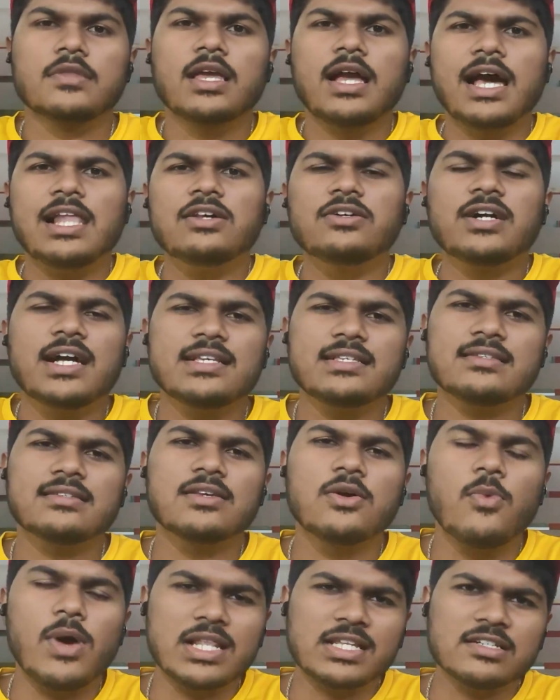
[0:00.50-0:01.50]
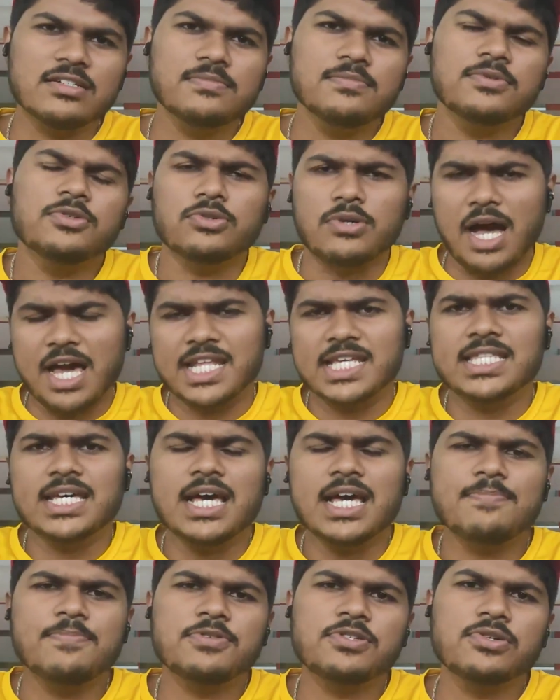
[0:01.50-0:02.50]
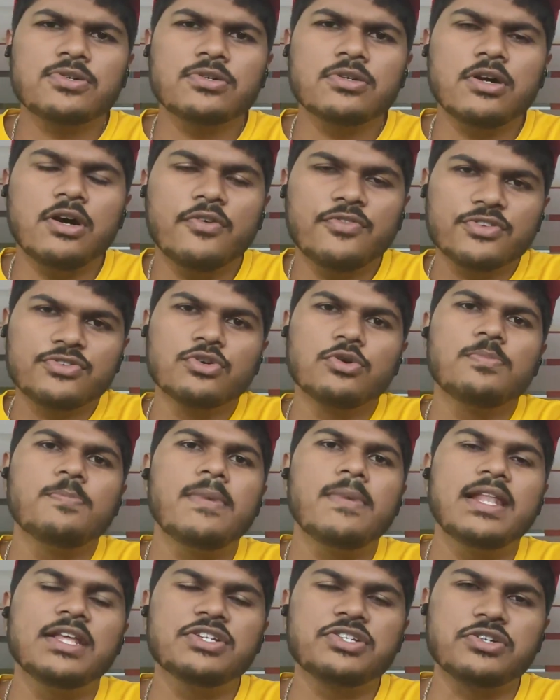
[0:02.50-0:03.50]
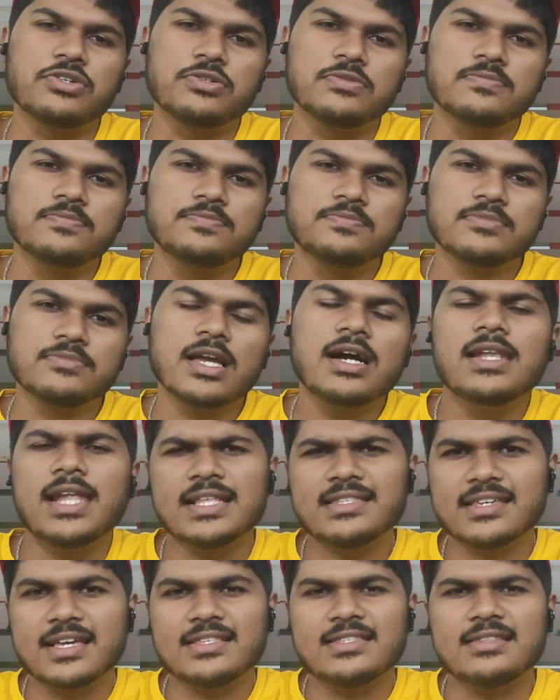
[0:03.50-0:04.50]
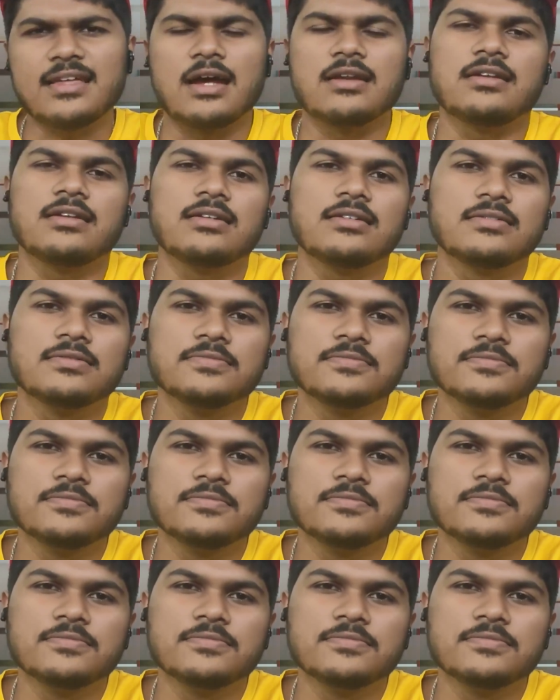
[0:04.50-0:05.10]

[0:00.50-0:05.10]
Hello guys, welcome to another episode of the Supermileage show. Let's get started.